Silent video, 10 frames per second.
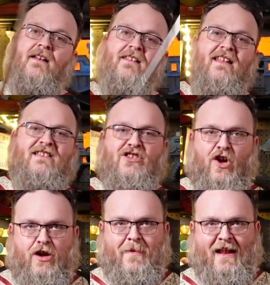Let's
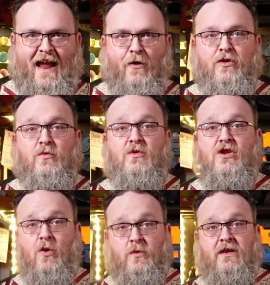talk about how you
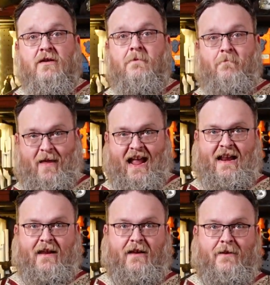don't
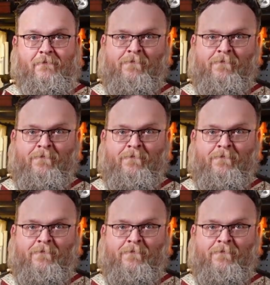panic.